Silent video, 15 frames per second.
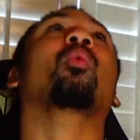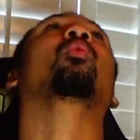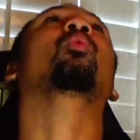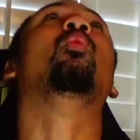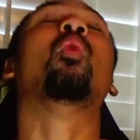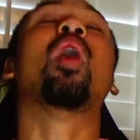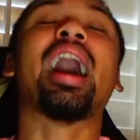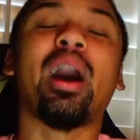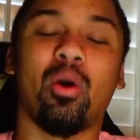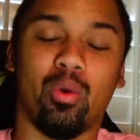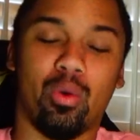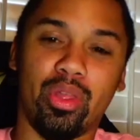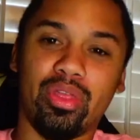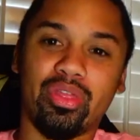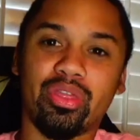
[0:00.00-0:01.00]
Wow,
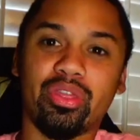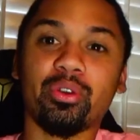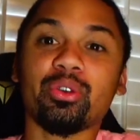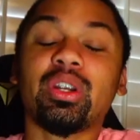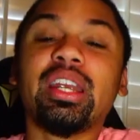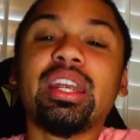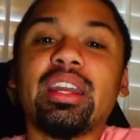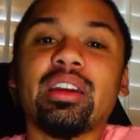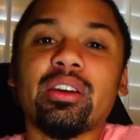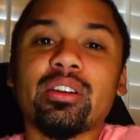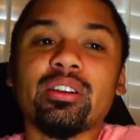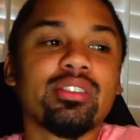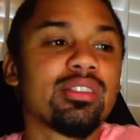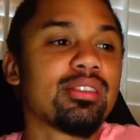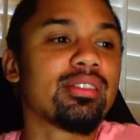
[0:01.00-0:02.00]
30
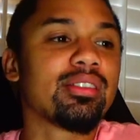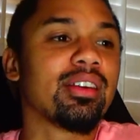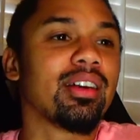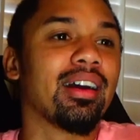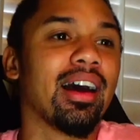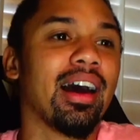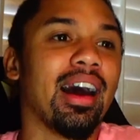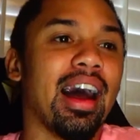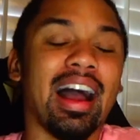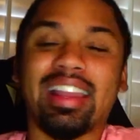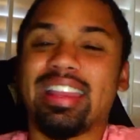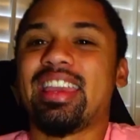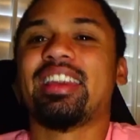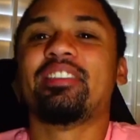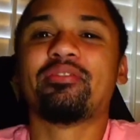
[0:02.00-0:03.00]
years. I
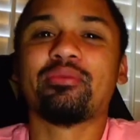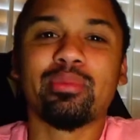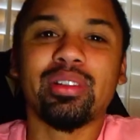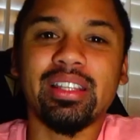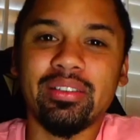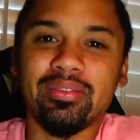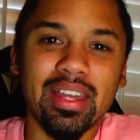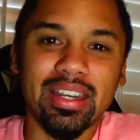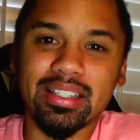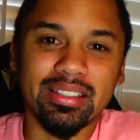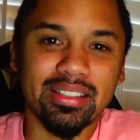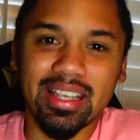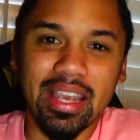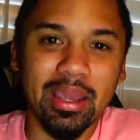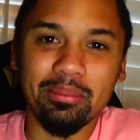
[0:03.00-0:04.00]
can't even believe that it's
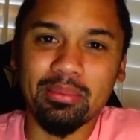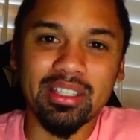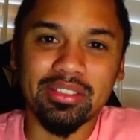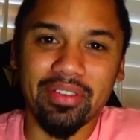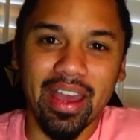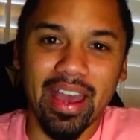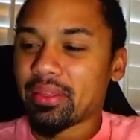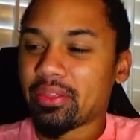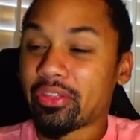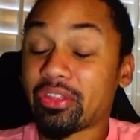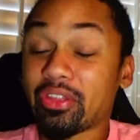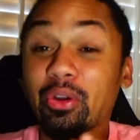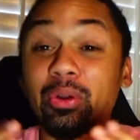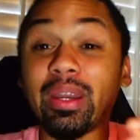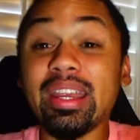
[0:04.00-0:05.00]
came this fast.
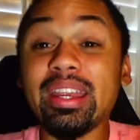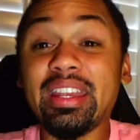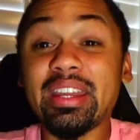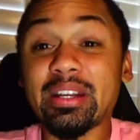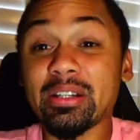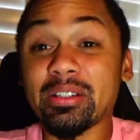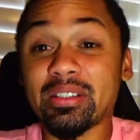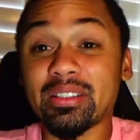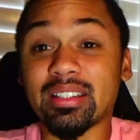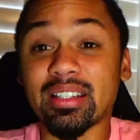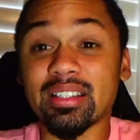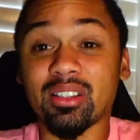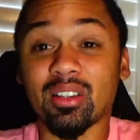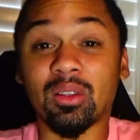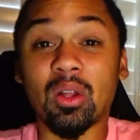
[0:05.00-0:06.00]
30 years is
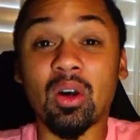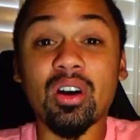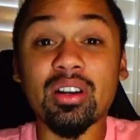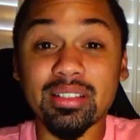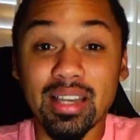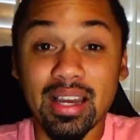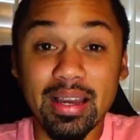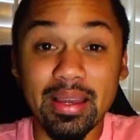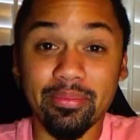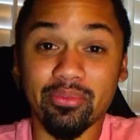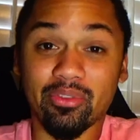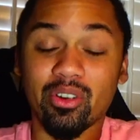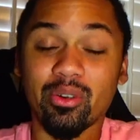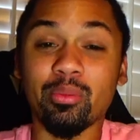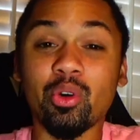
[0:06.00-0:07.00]
a long time
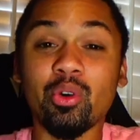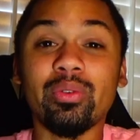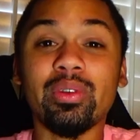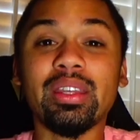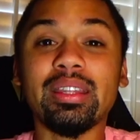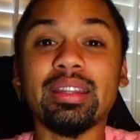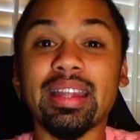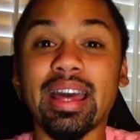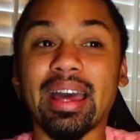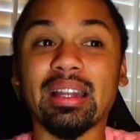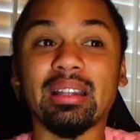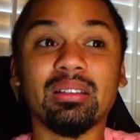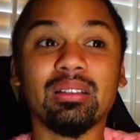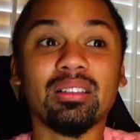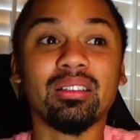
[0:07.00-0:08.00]
for a movie that
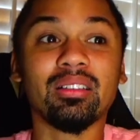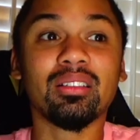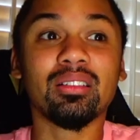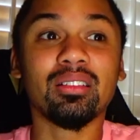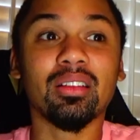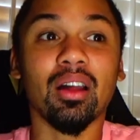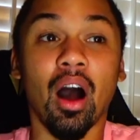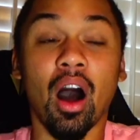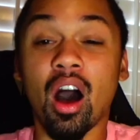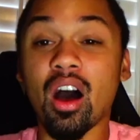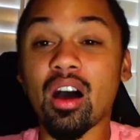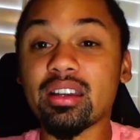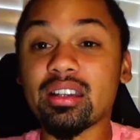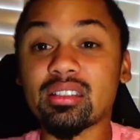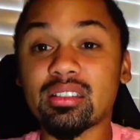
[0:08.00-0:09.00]

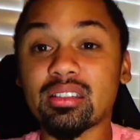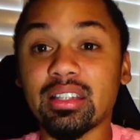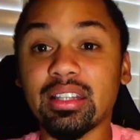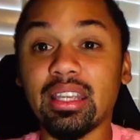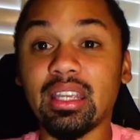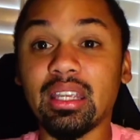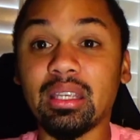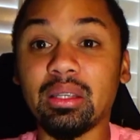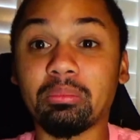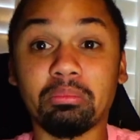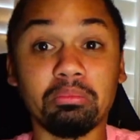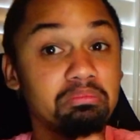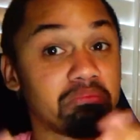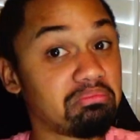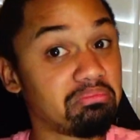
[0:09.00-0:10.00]
honestly
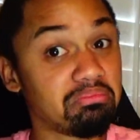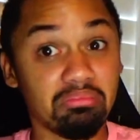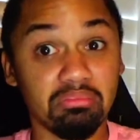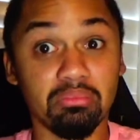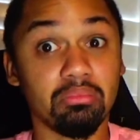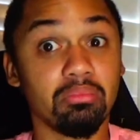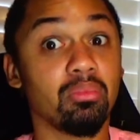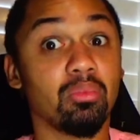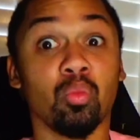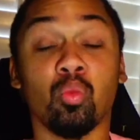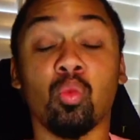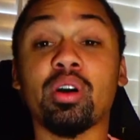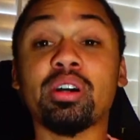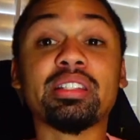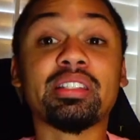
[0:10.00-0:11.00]

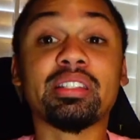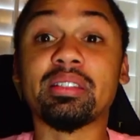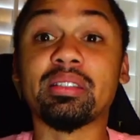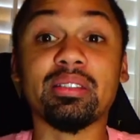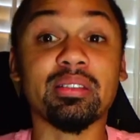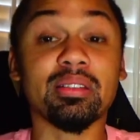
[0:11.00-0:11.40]
was